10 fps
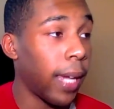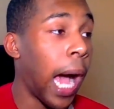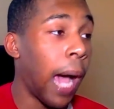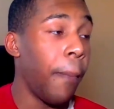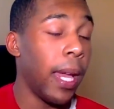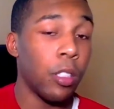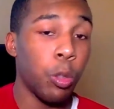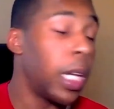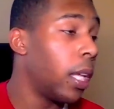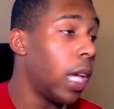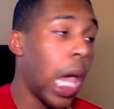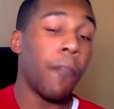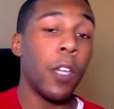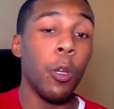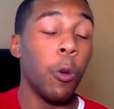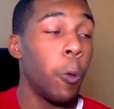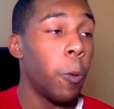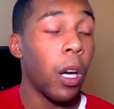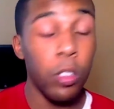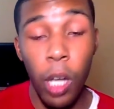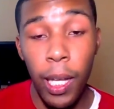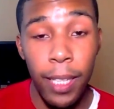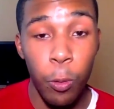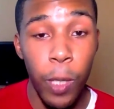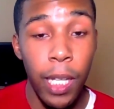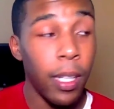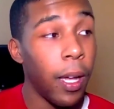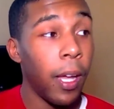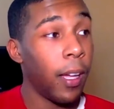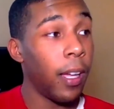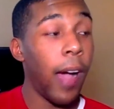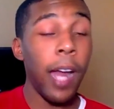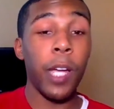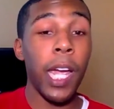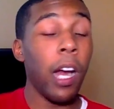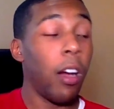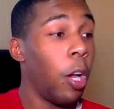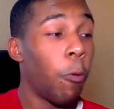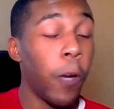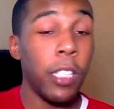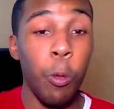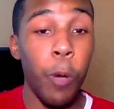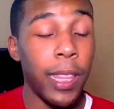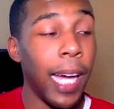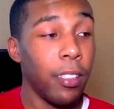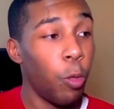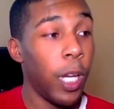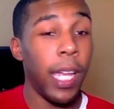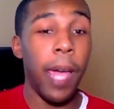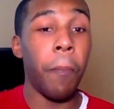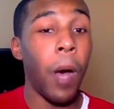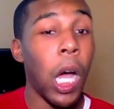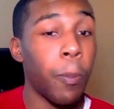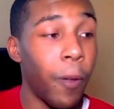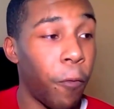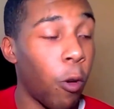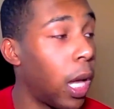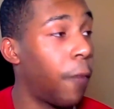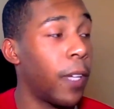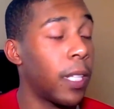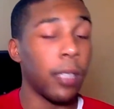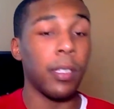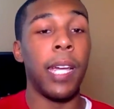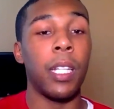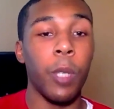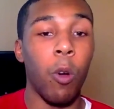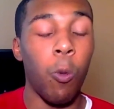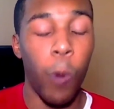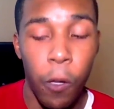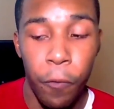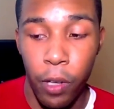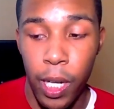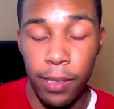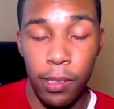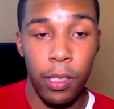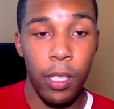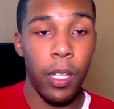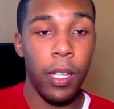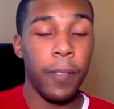Like, I made a tweet. If you saw that tweet, I don't care. Retweet that tweet and mock me for it if it doesn't end up going well for us.